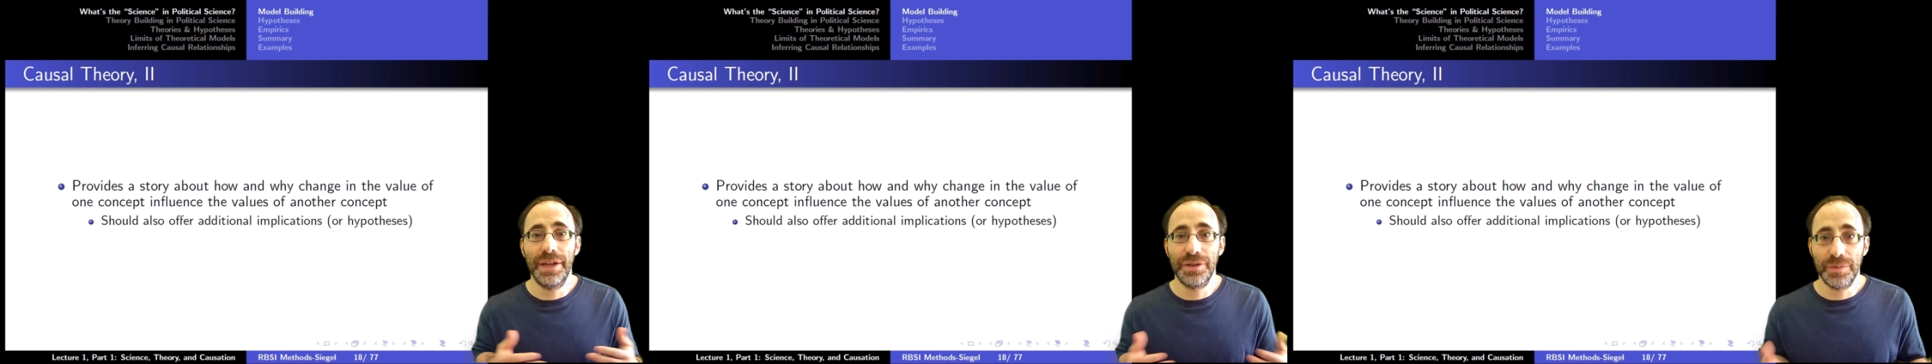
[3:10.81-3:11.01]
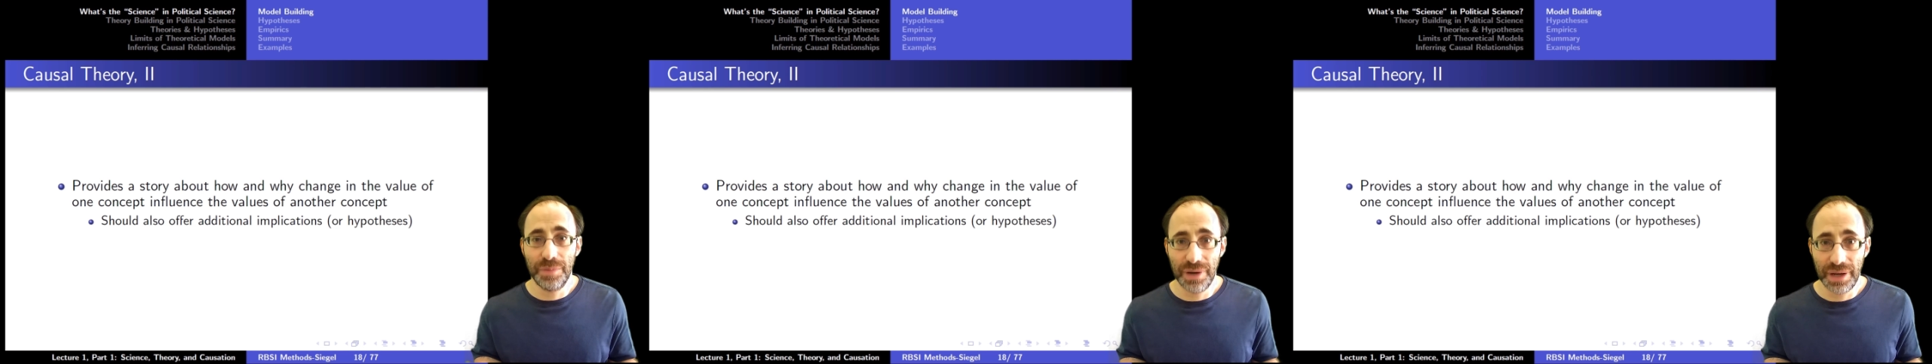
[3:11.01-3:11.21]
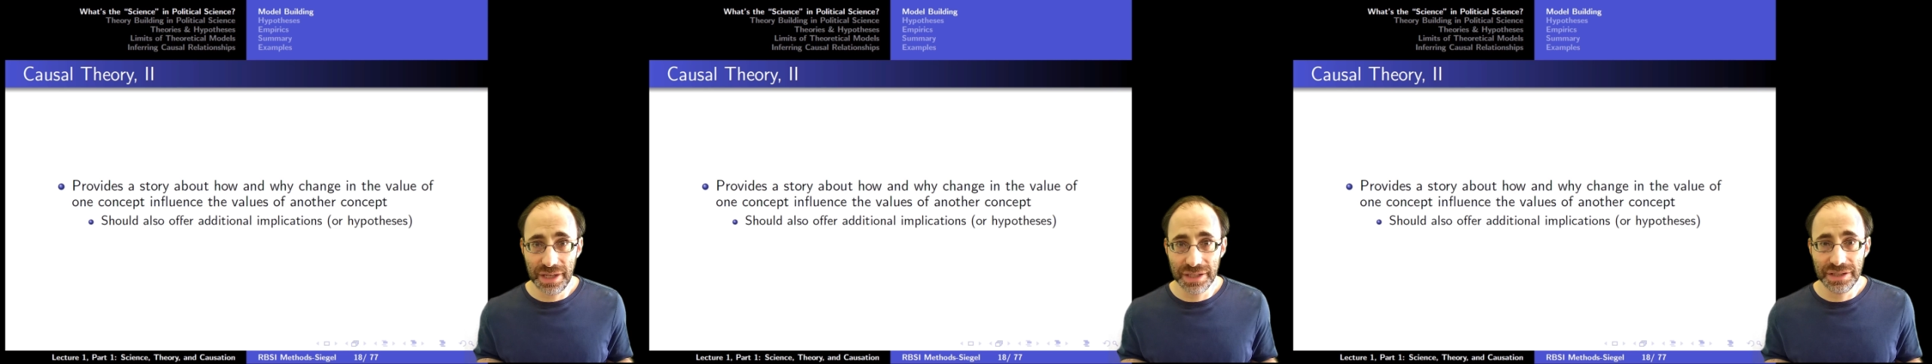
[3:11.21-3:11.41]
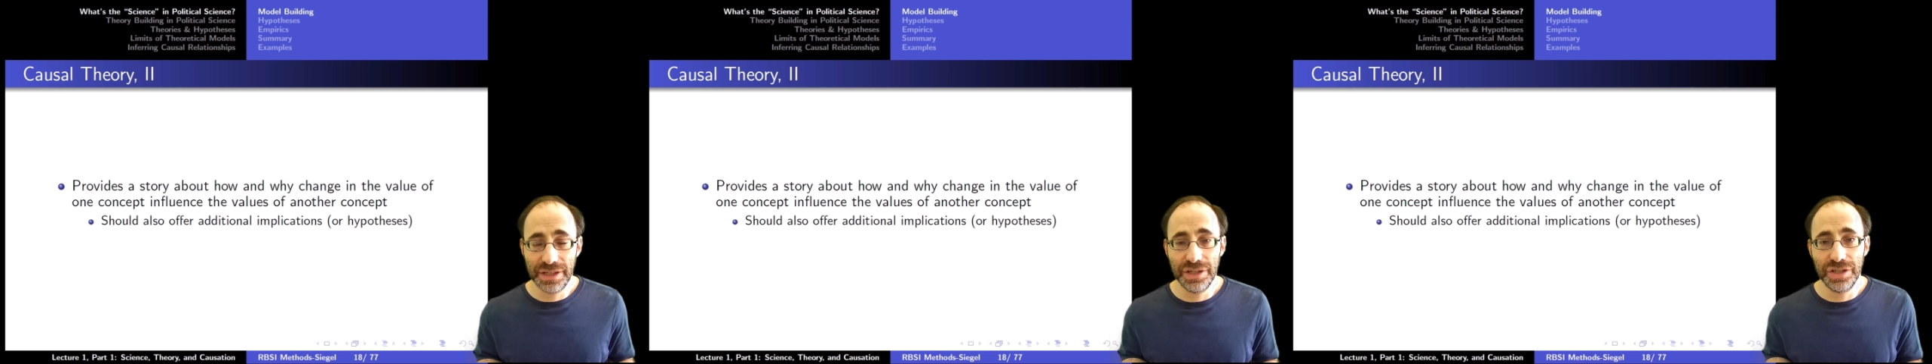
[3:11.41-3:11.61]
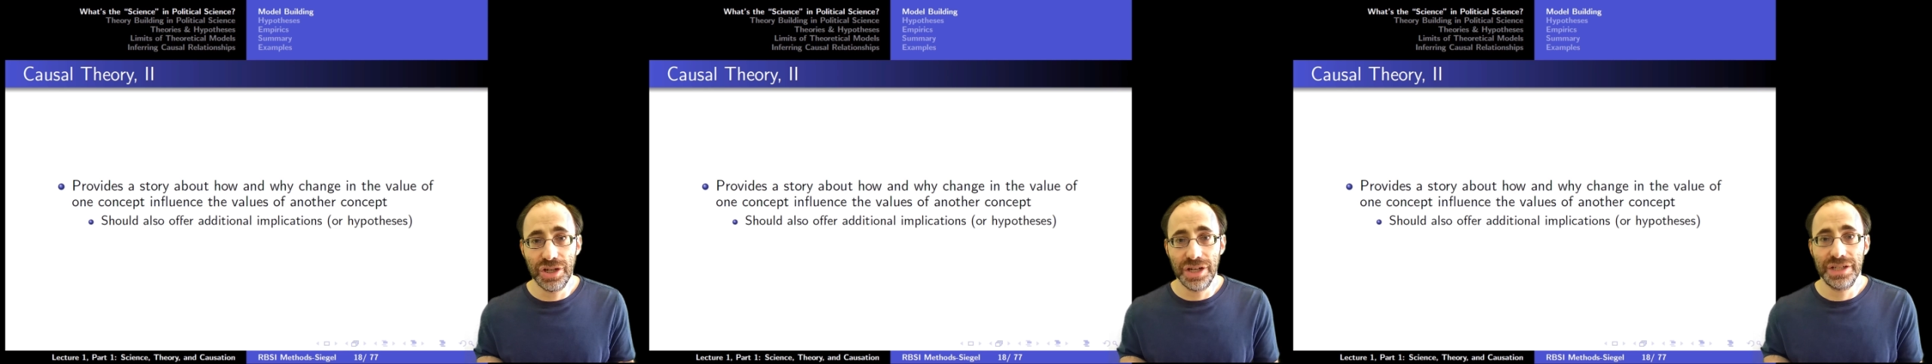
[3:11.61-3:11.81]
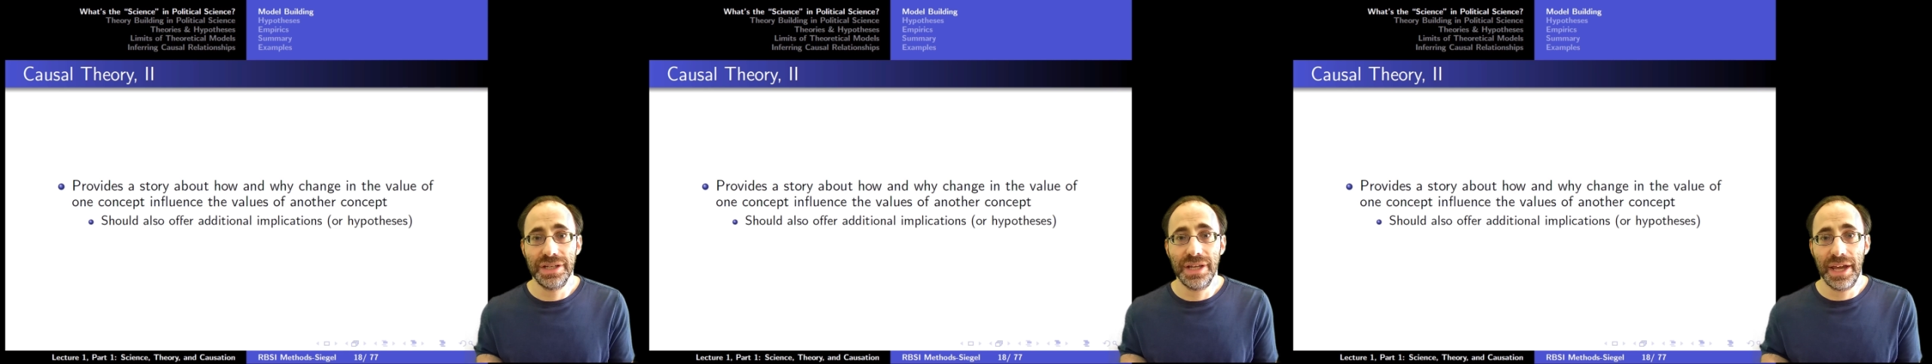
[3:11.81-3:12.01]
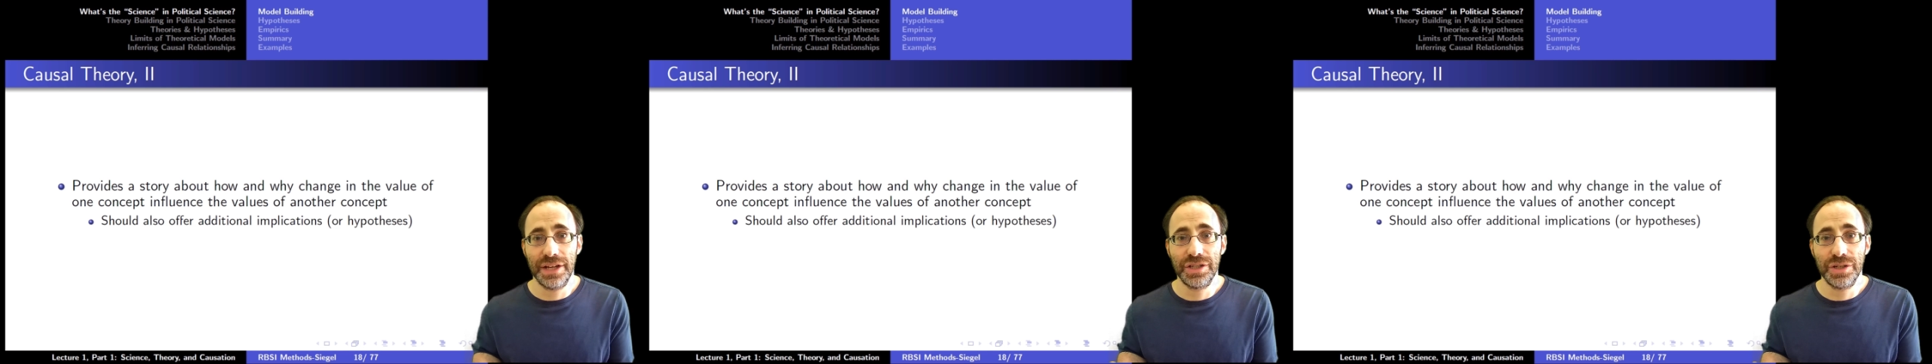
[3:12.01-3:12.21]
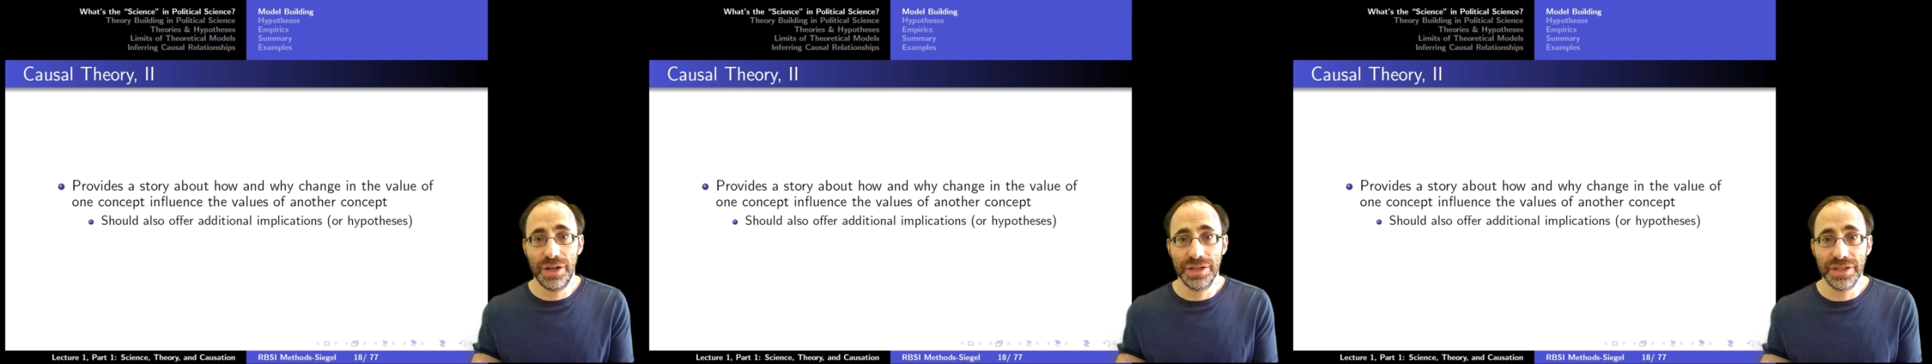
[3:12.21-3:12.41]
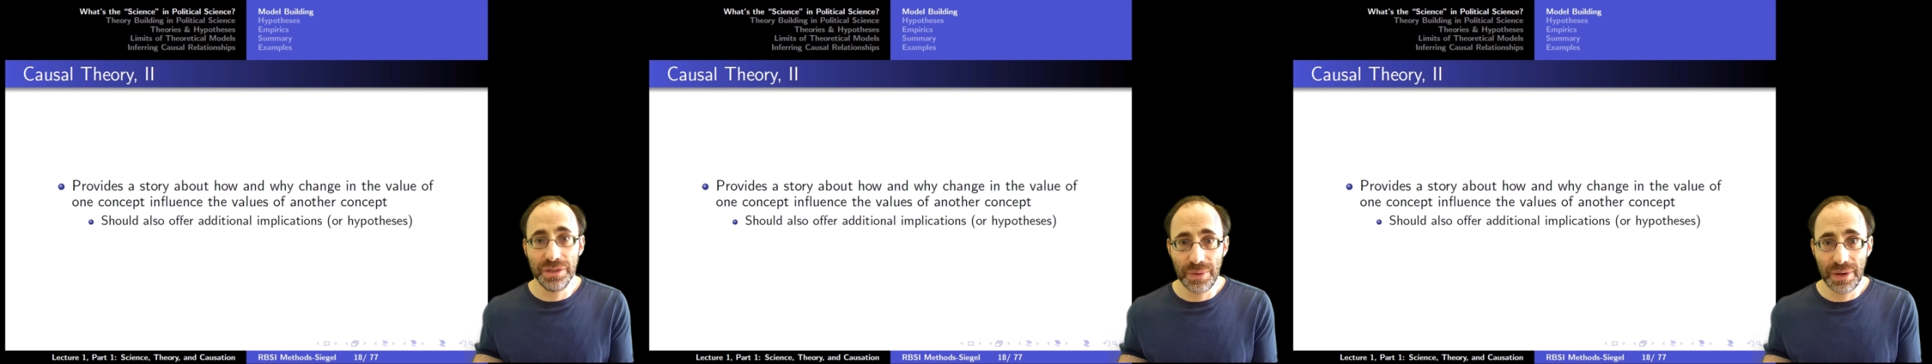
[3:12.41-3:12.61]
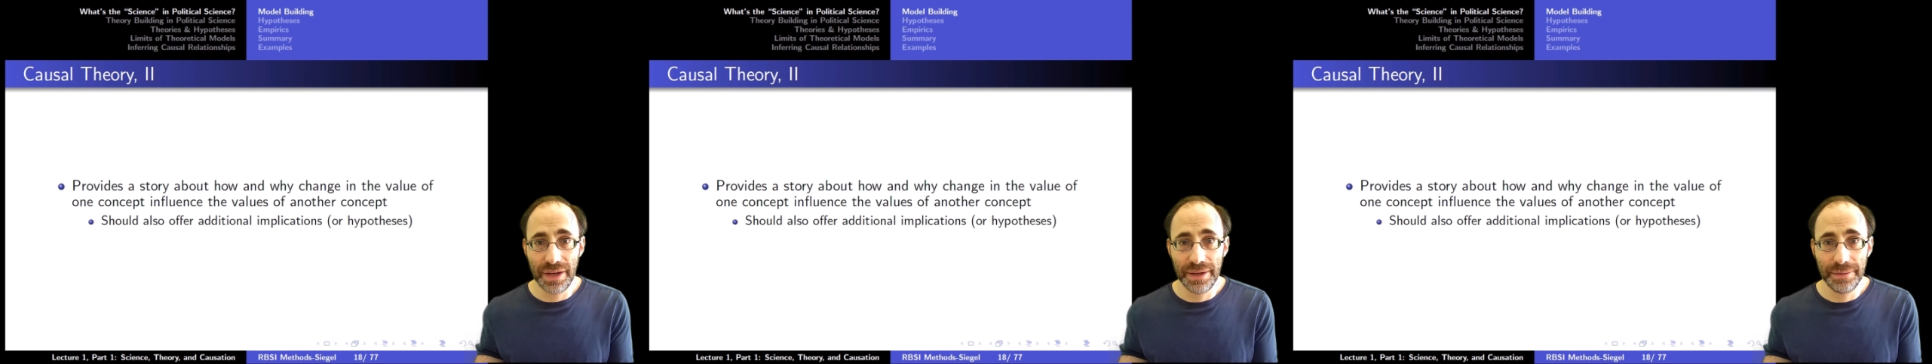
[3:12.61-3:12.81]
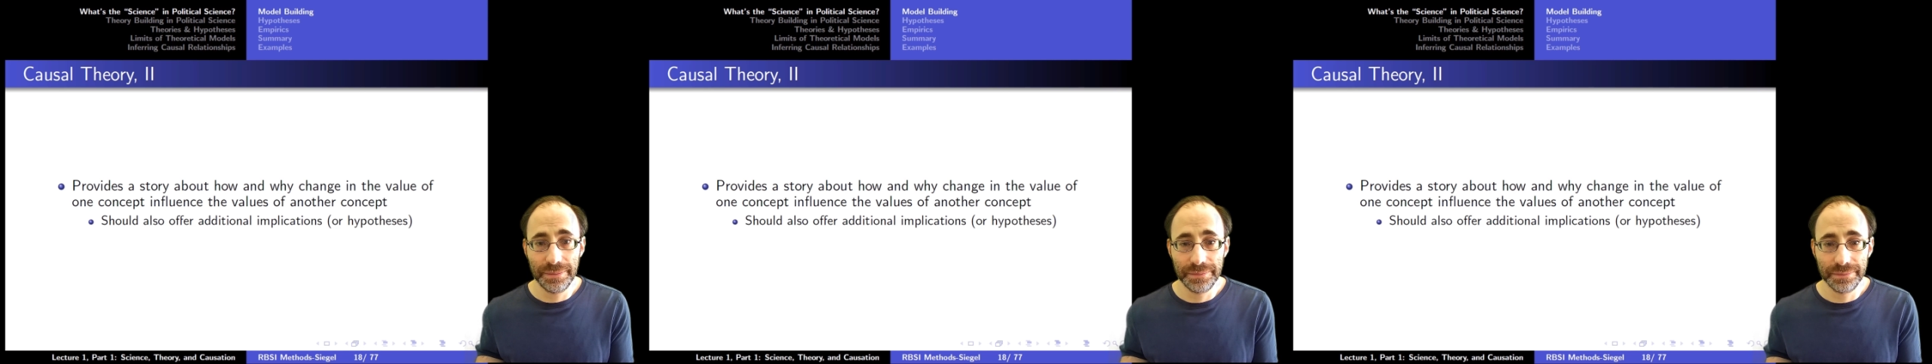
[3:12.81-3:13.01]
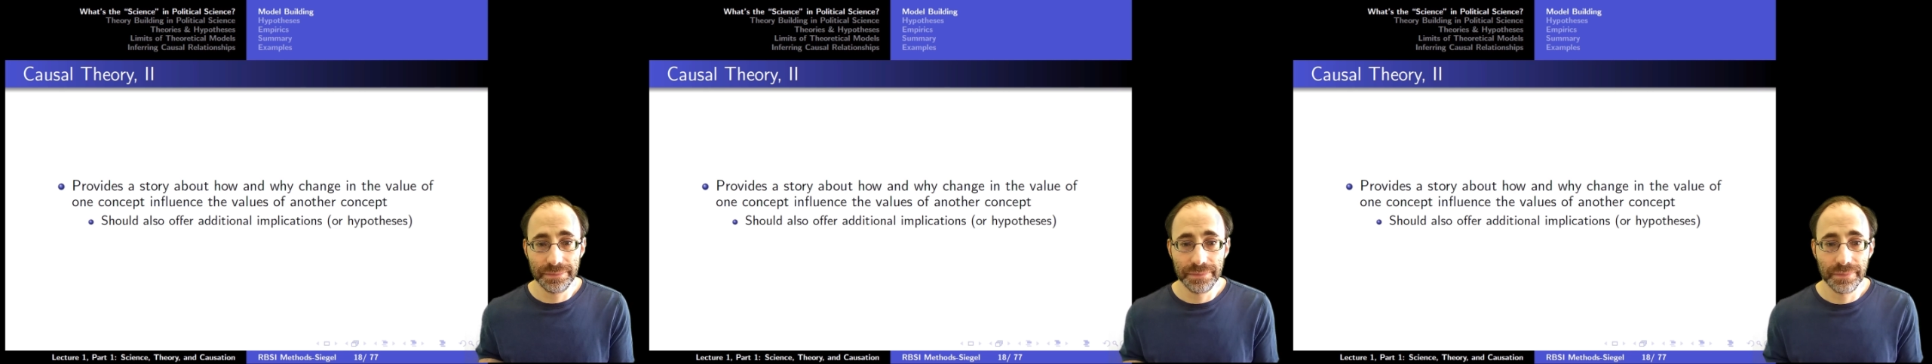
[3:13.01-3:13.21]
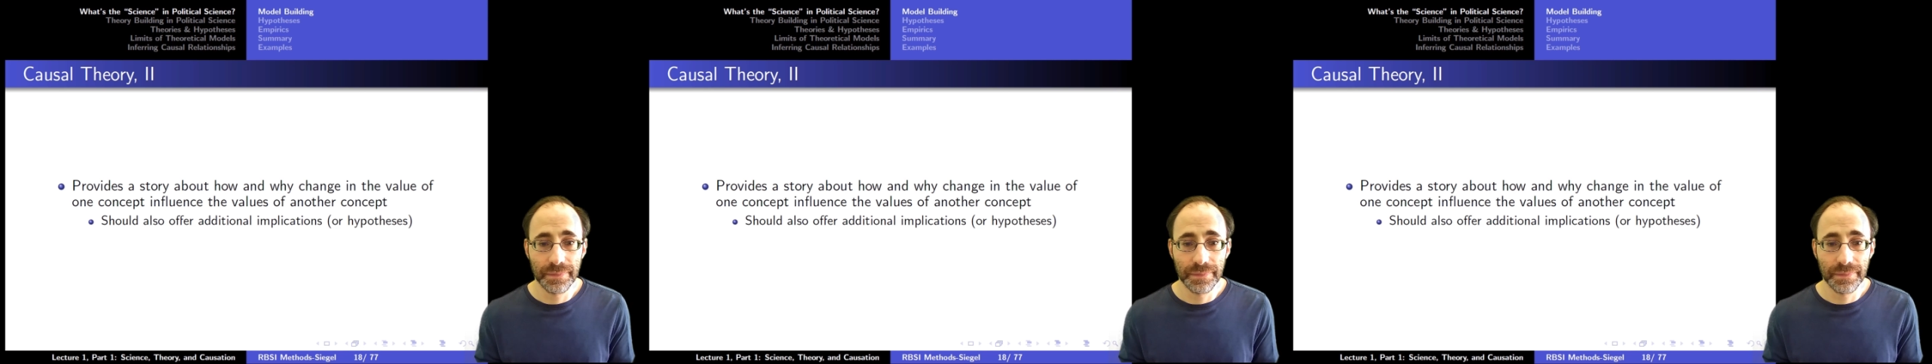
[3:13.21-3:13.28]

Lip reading: enterprise than just X causes Y.